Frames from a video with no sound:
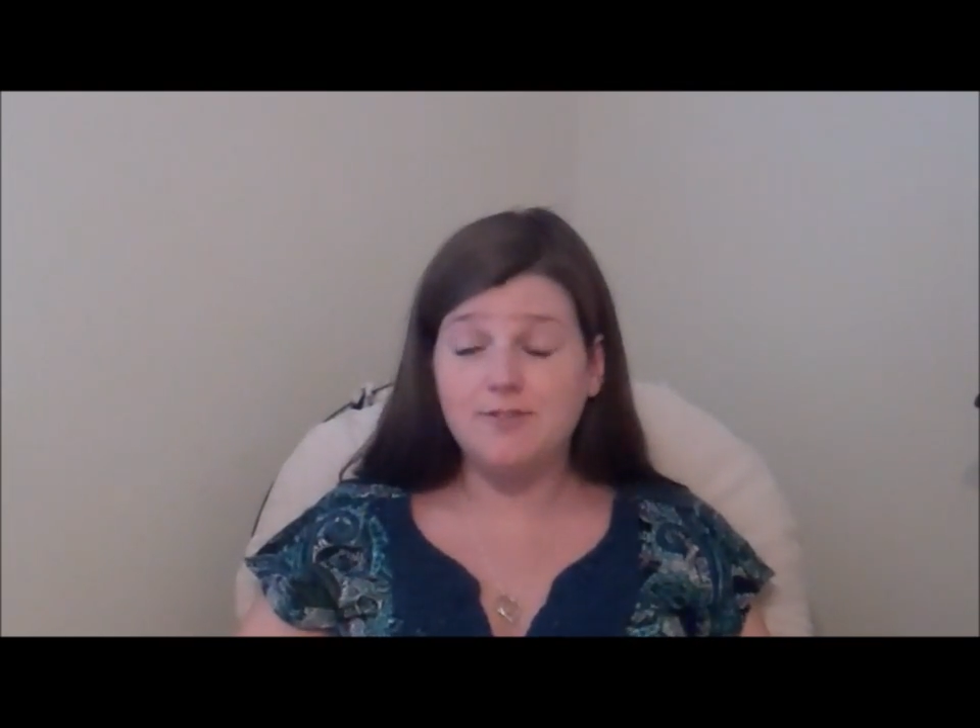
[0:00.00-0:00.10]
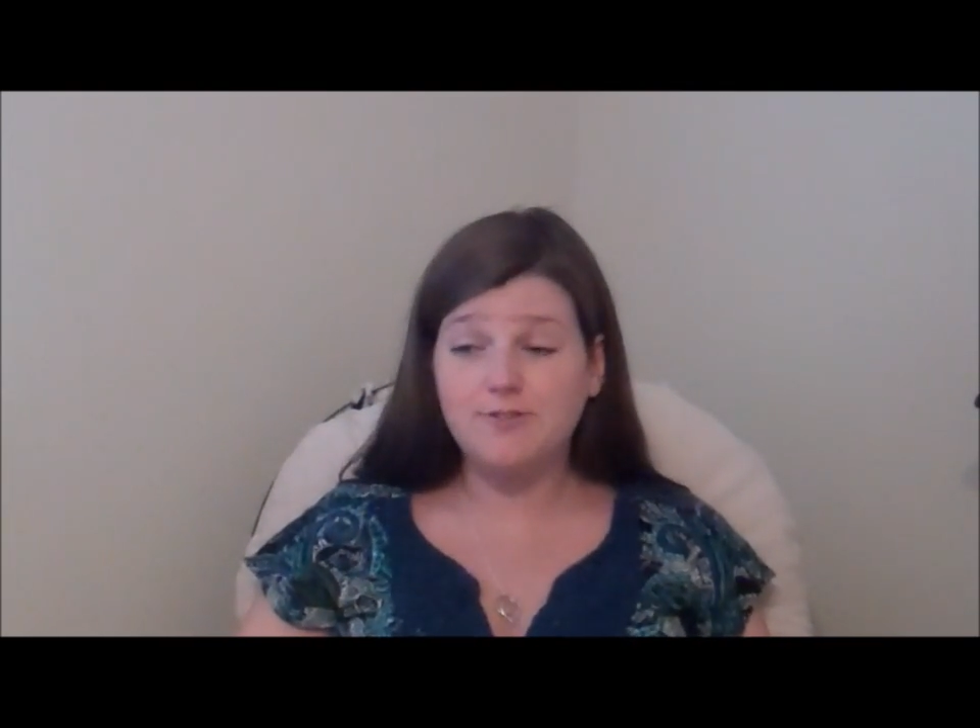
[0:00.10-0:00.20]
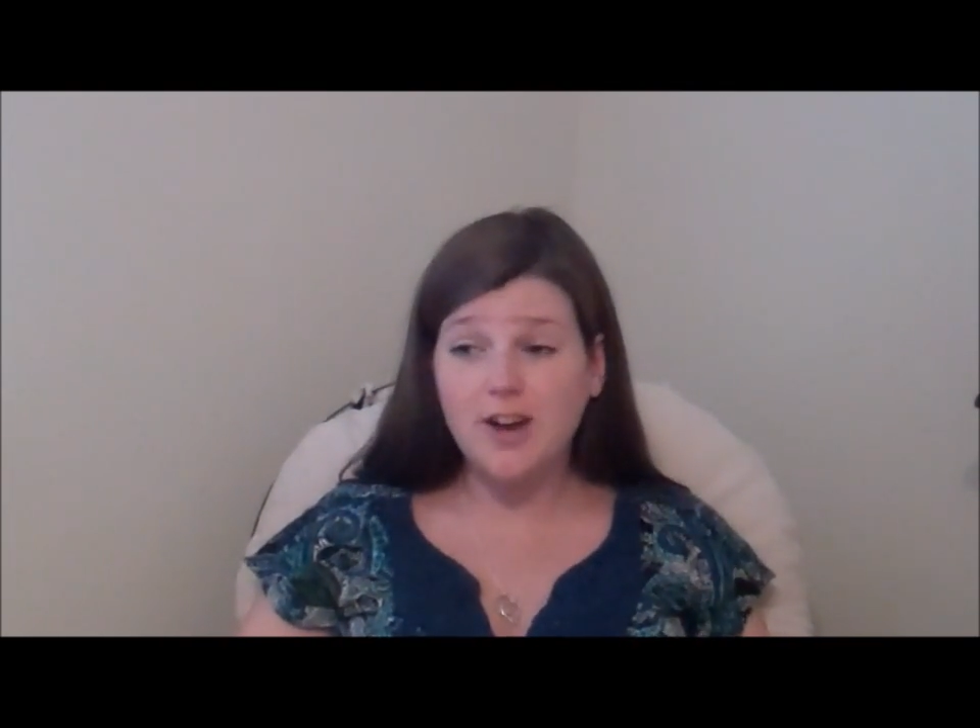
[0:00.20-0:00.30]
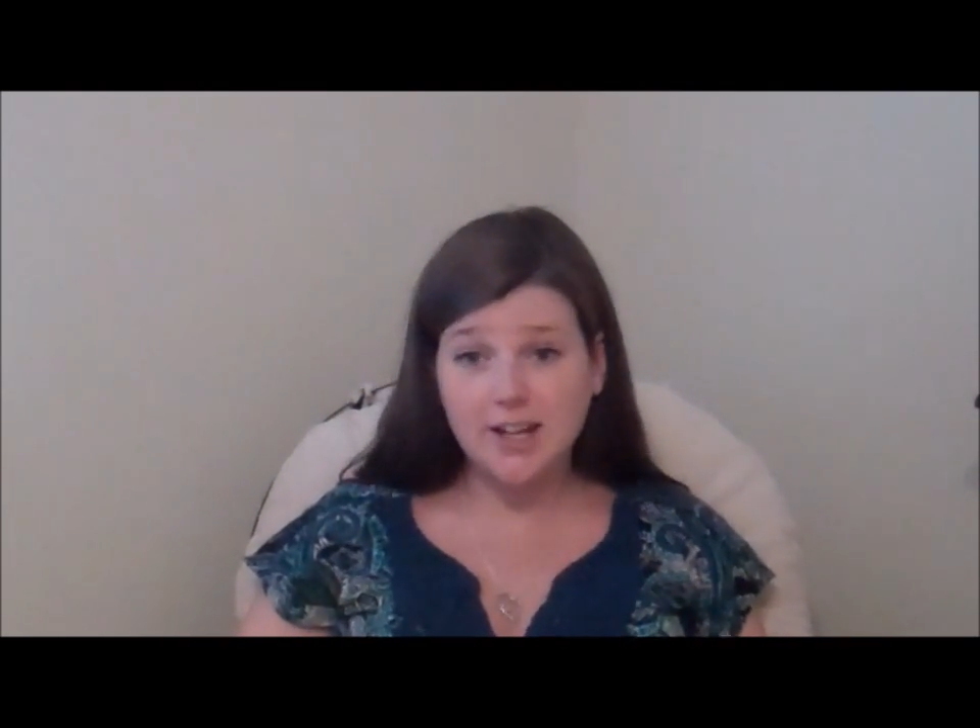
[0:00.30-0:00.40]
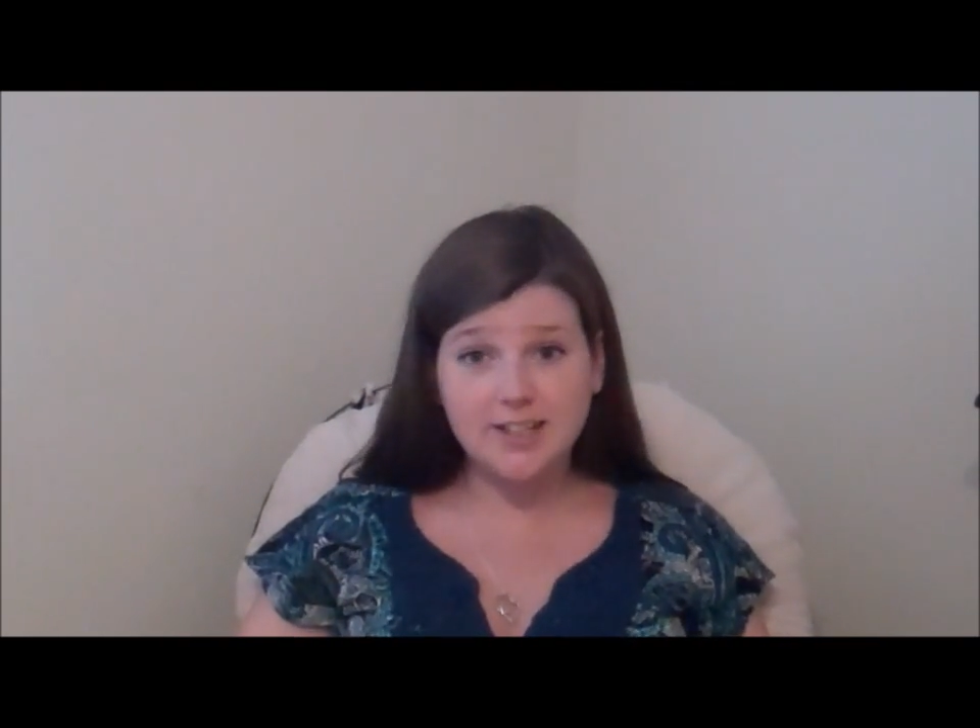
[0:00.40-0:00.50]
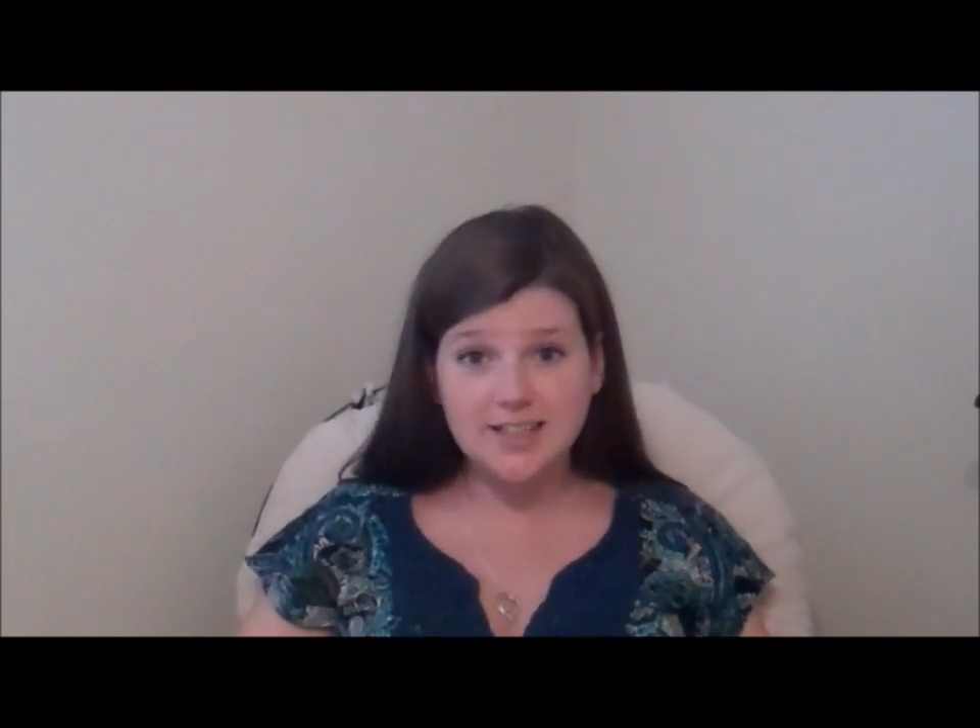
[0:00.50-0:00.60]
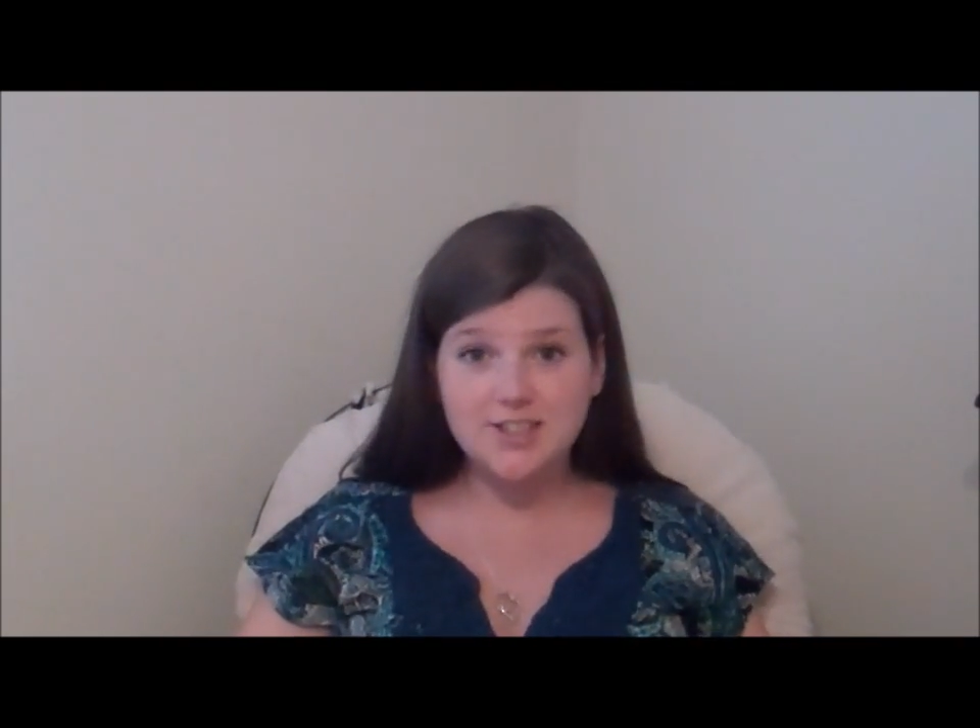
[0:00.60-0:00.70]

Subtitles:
finally